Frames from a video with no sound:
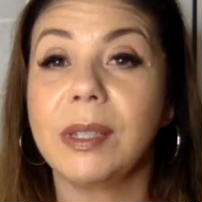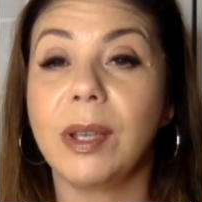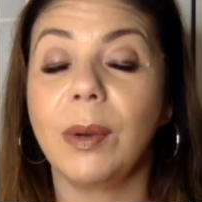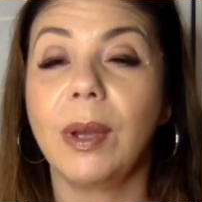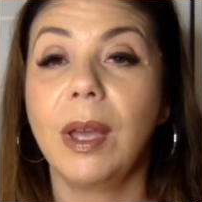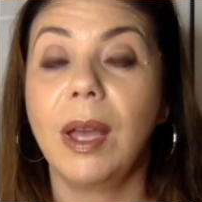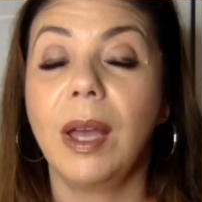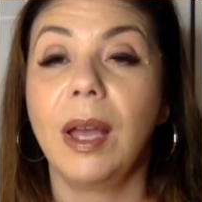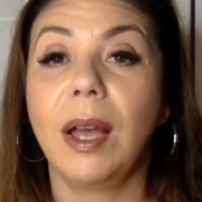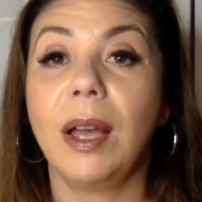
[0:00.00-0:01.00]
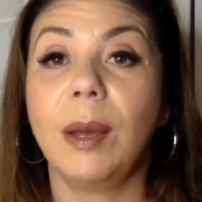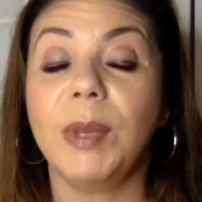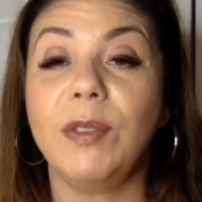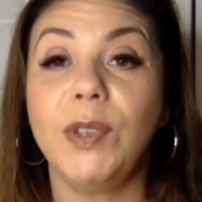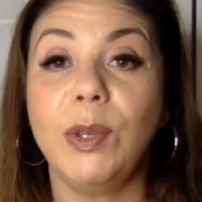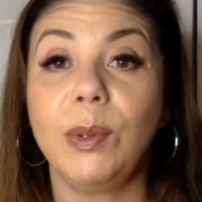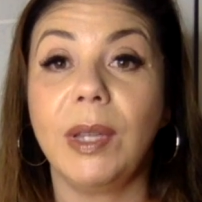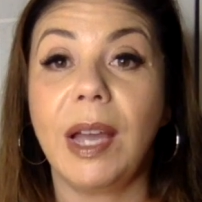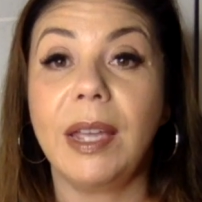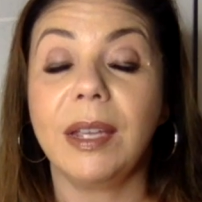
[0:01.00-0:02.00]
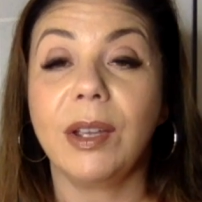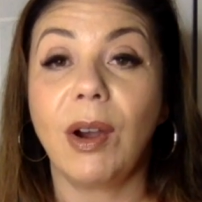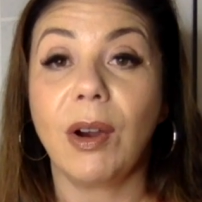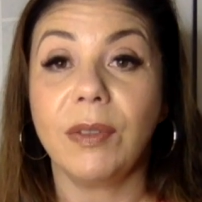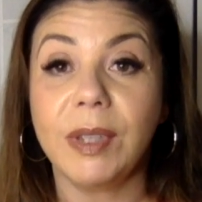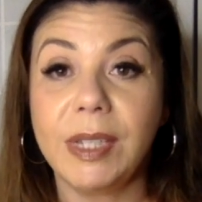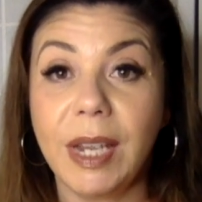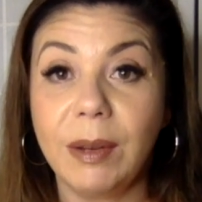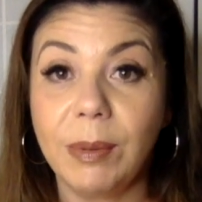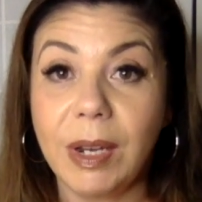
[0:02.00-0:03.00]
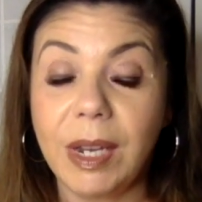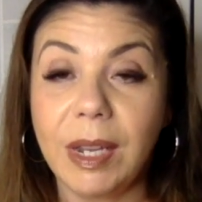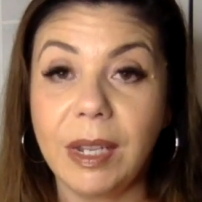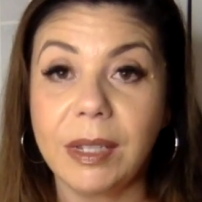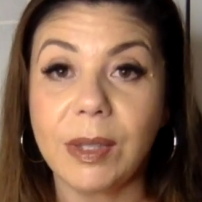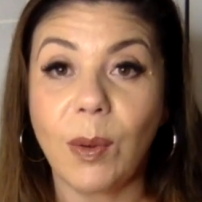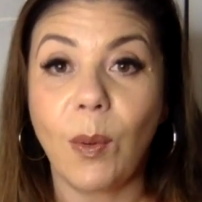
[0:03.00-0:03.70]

So if you like card of the day readings